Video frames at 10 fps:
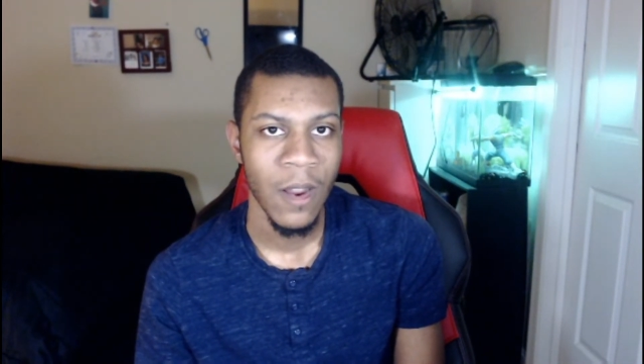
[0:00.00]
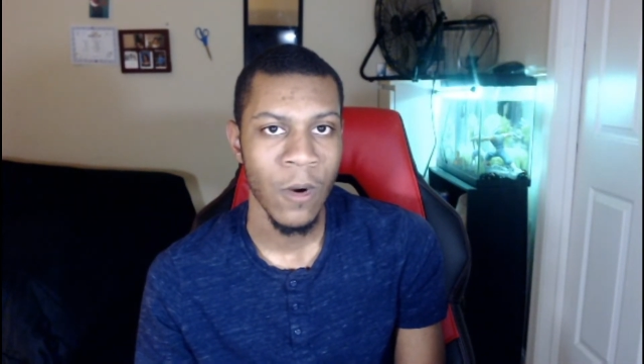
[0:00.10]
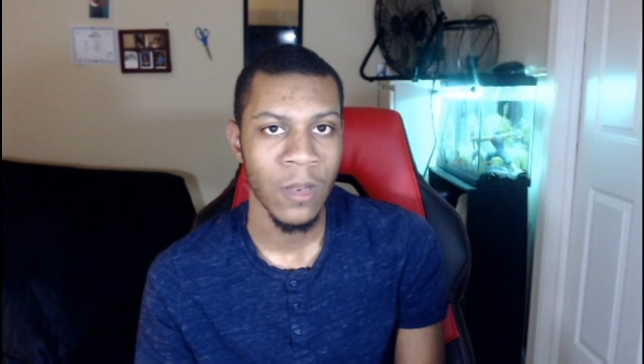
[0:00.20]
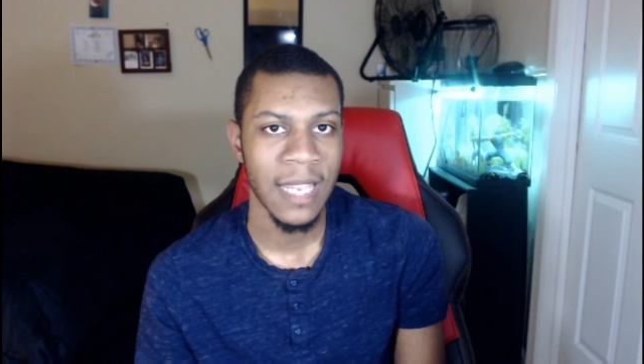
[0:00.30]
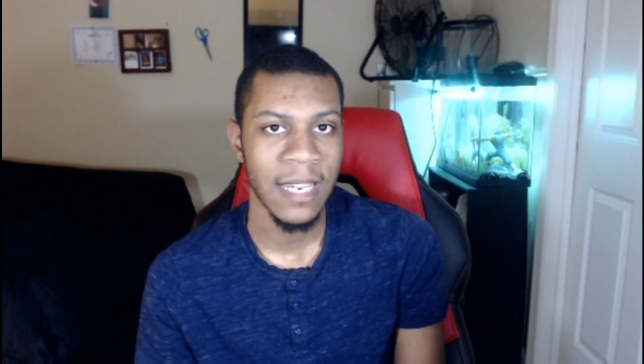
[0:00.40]

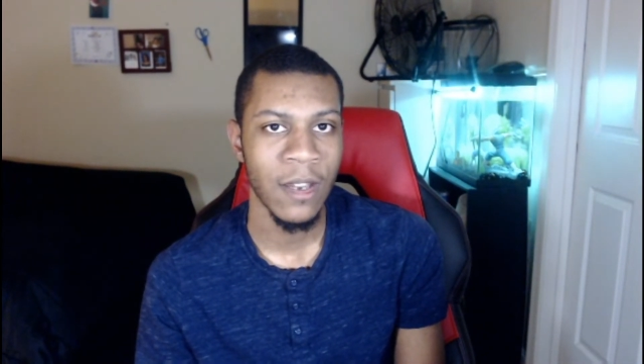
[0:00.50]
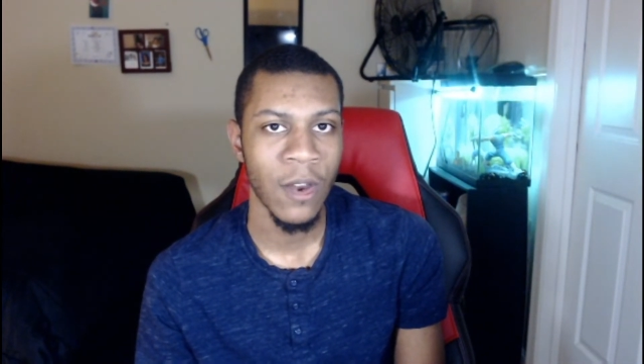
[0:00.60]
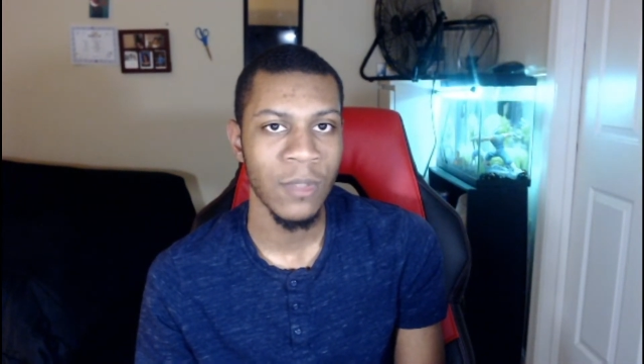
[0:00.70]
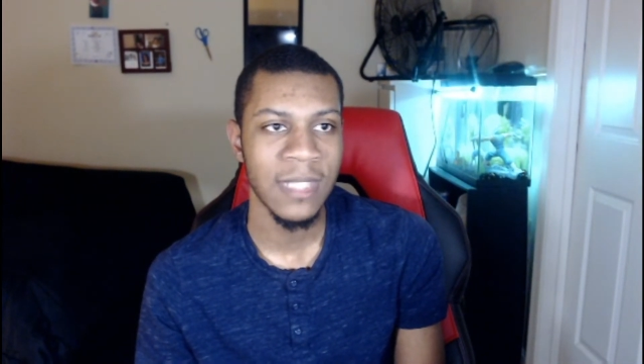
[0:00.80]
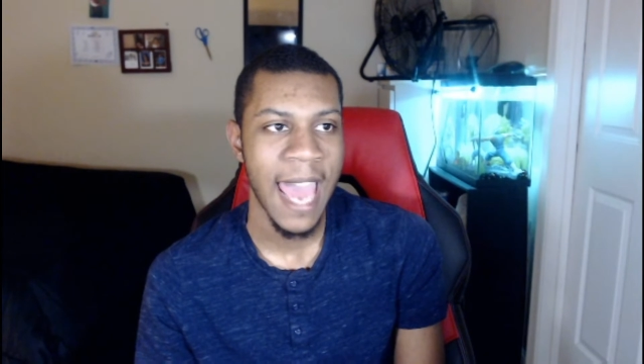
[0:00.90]
or like
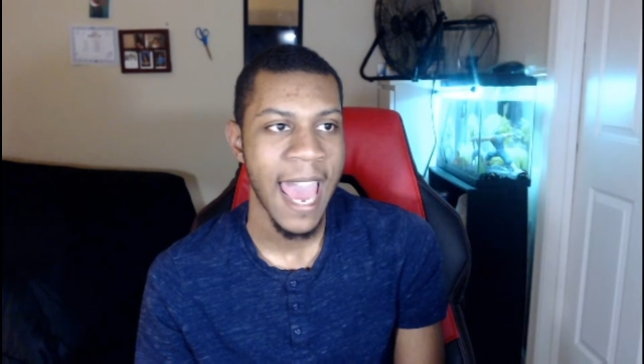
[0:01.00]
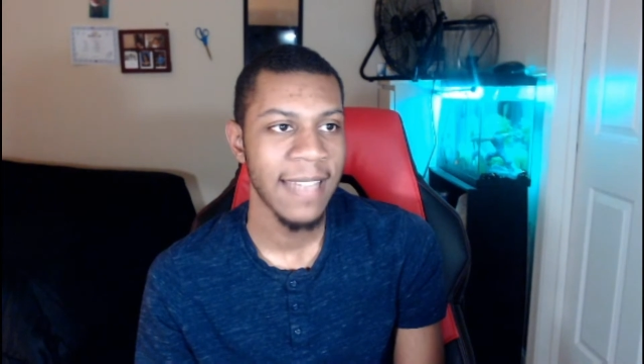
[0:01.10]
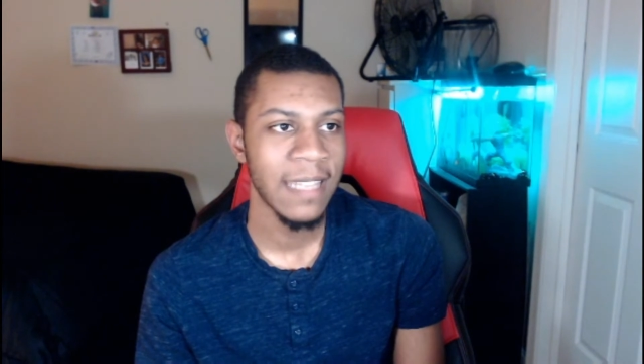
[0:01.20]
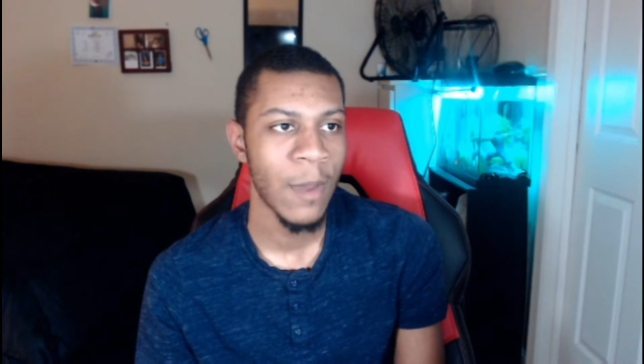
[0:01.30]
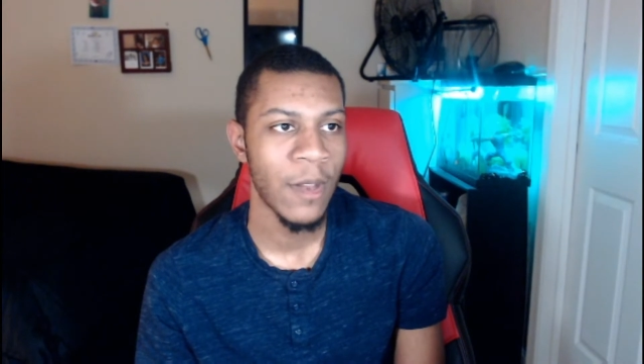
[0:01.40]
go
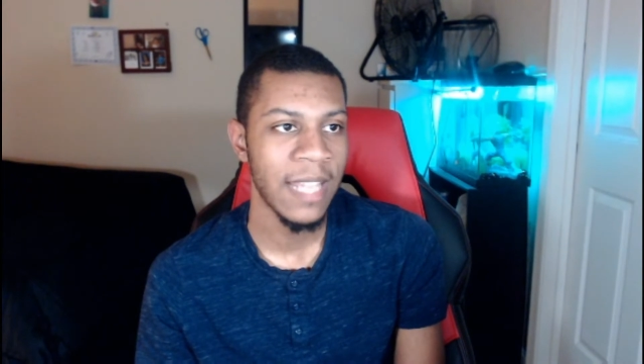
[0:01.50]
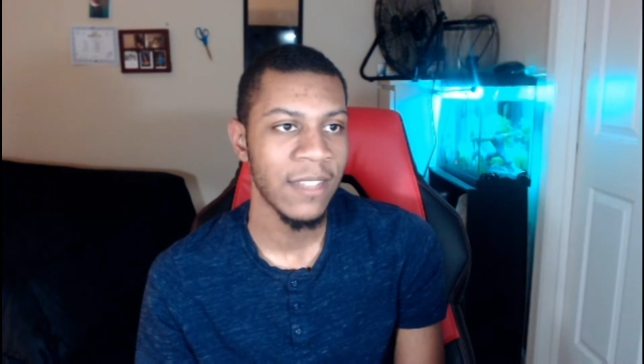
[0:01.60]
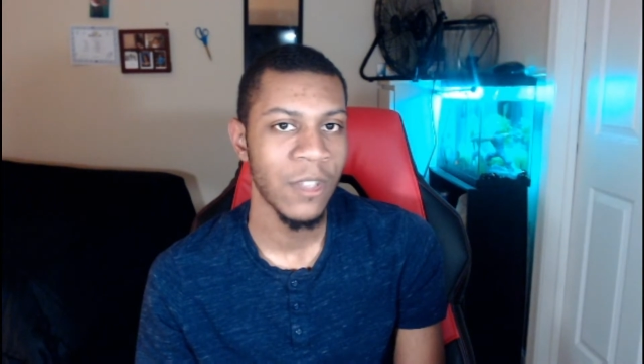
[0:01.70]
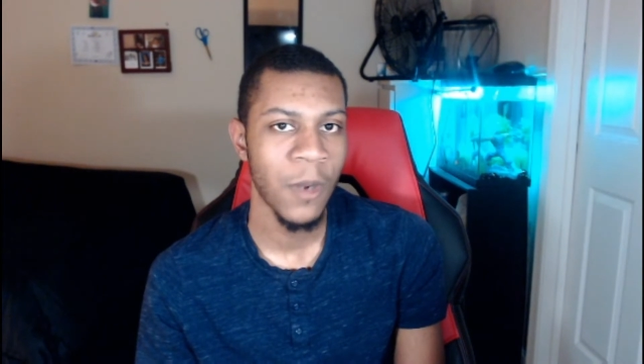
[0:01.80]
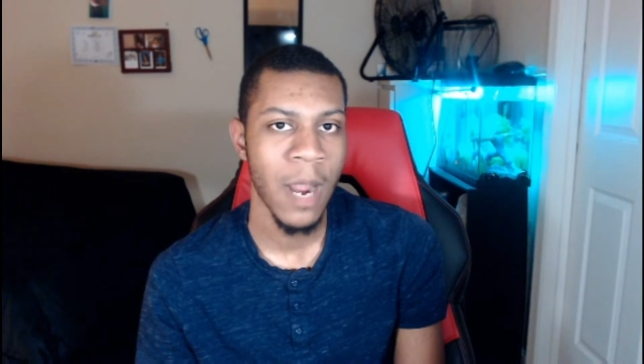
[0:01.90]
tag them on
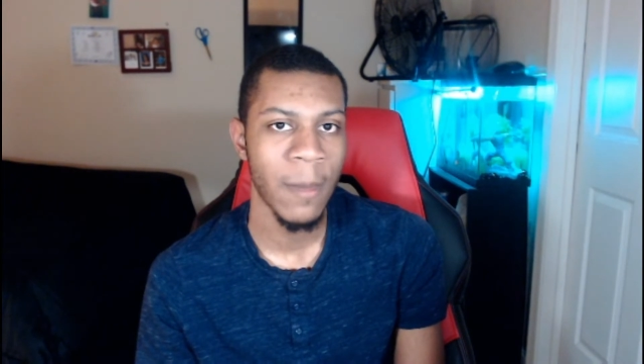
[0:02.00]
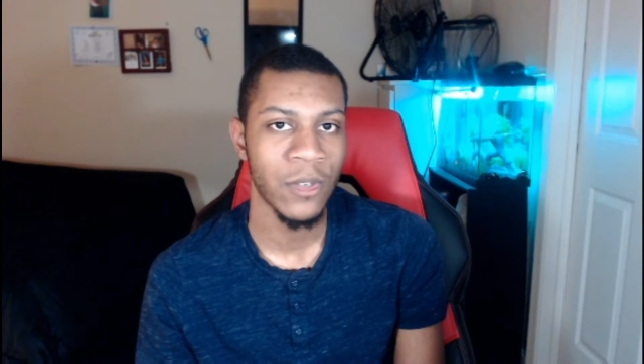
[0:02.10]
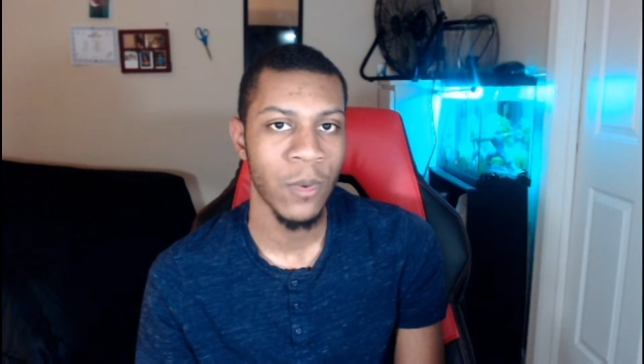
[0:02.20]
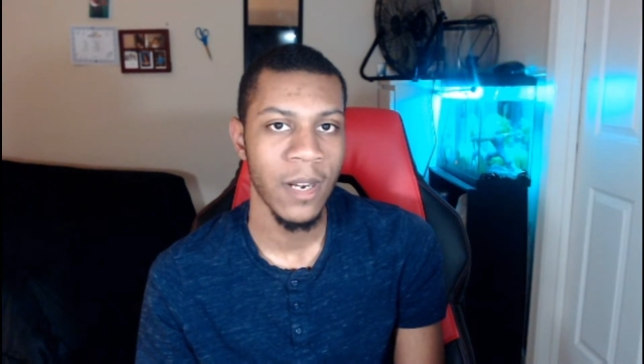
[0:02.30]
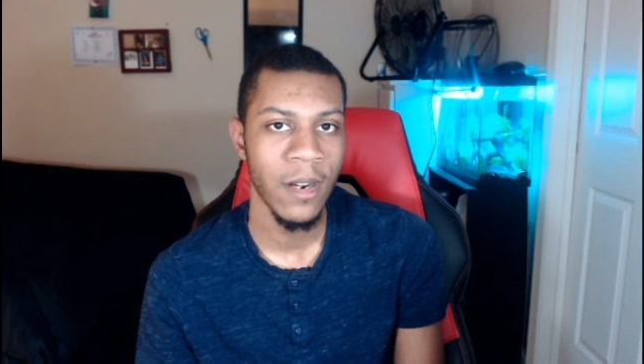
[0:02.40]
Instagram or
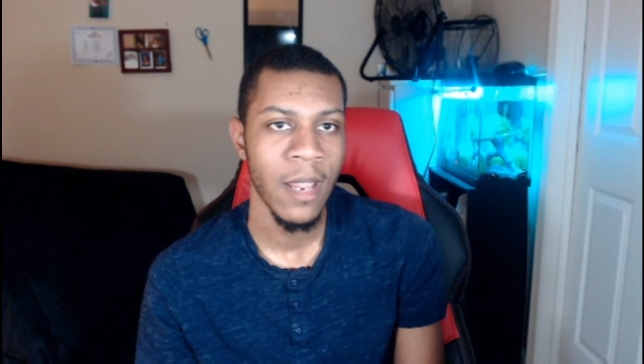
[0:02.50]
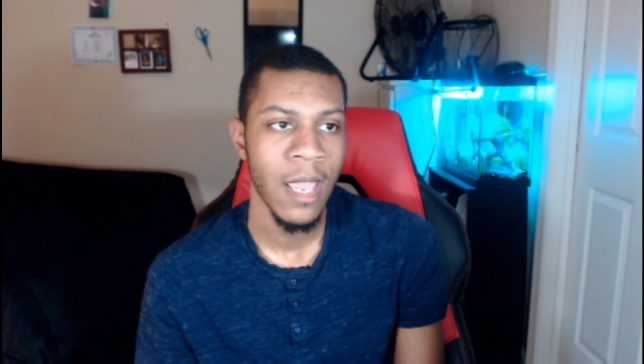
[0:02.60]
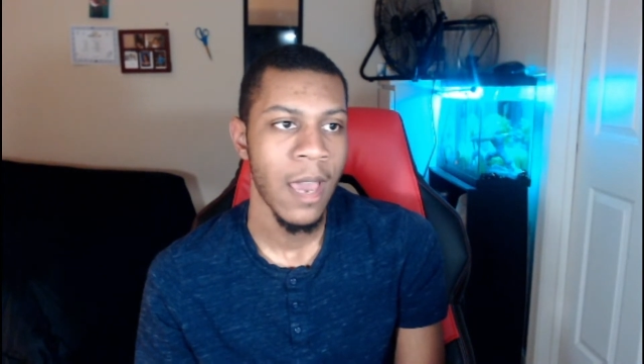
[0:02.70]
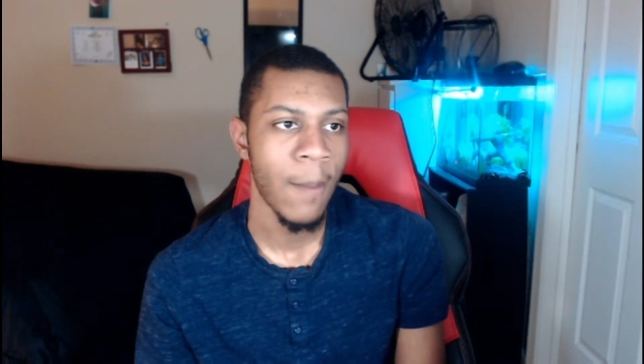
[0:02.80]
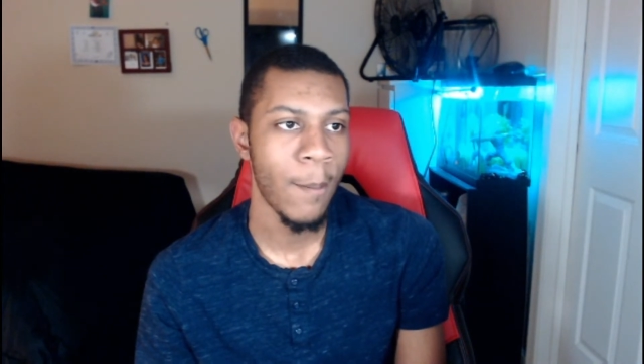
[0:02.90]
Twitter.
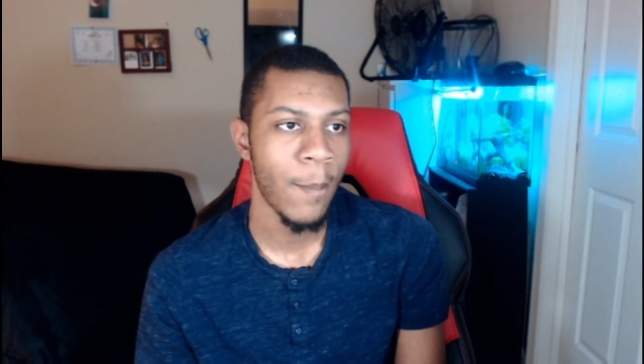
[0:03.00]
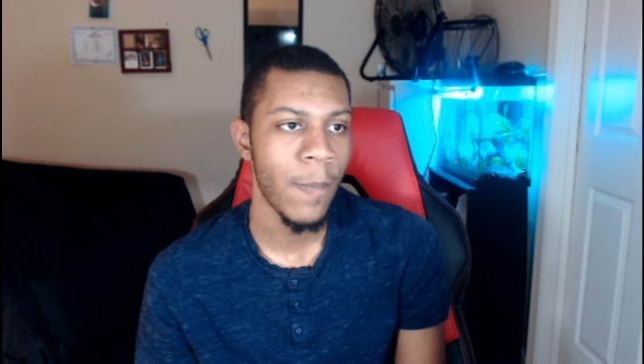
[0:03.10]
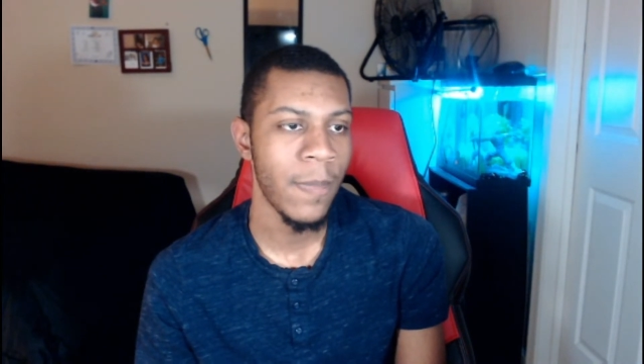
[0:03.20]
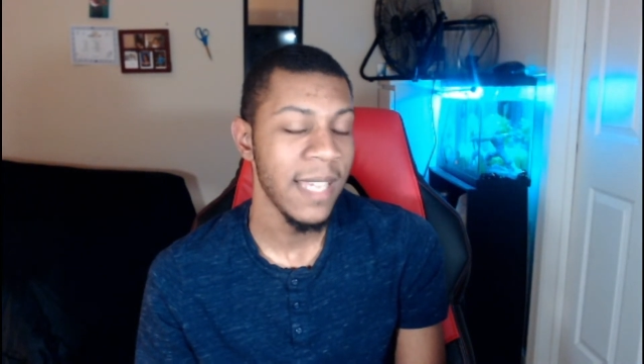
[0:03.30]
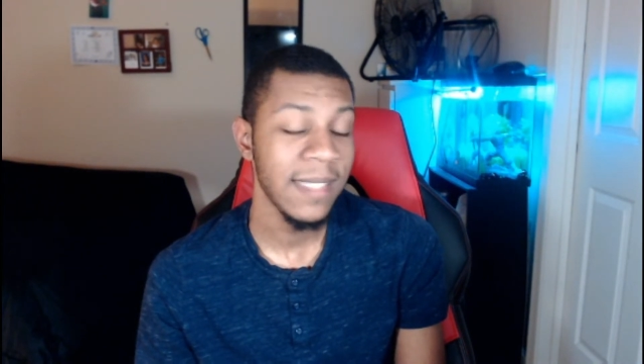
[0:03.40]

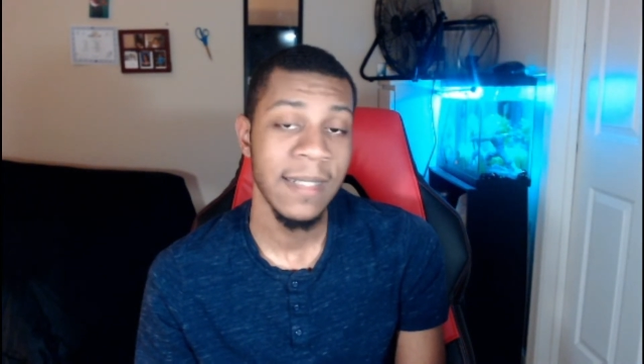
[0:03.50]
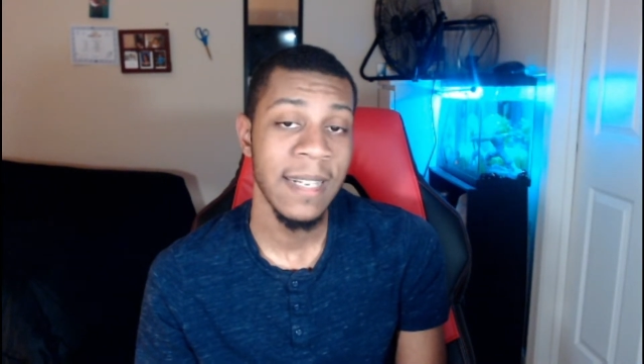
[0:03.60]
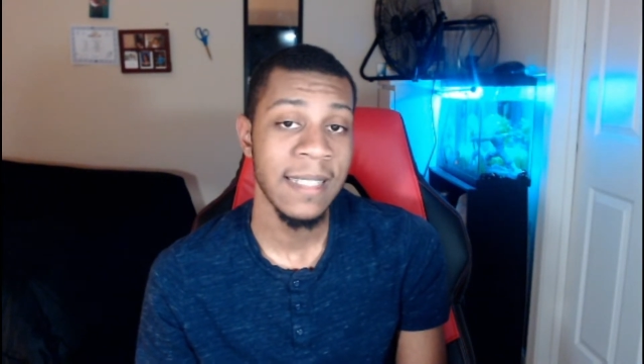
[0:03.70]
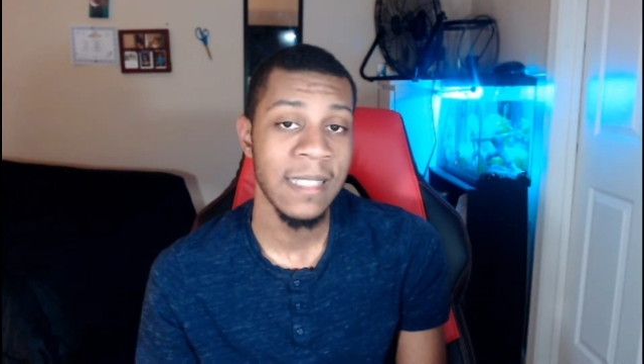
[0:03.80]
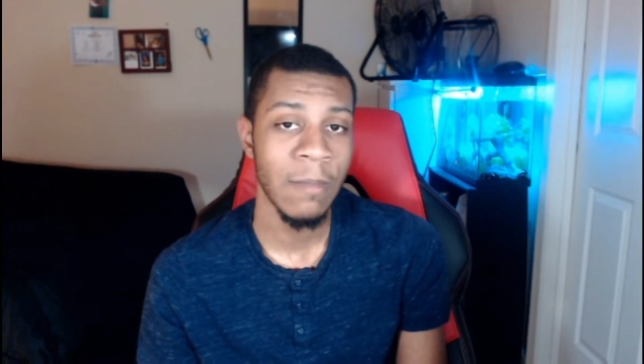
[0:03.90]
This needs to be